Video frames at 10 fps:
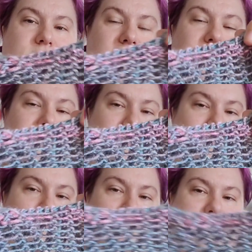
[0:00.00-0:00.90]
as
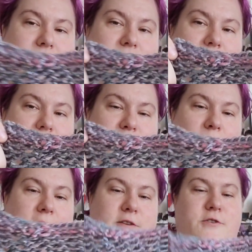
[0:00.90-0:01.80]
just a little
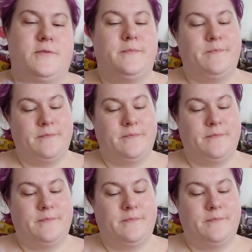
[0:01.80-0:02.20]
swatch.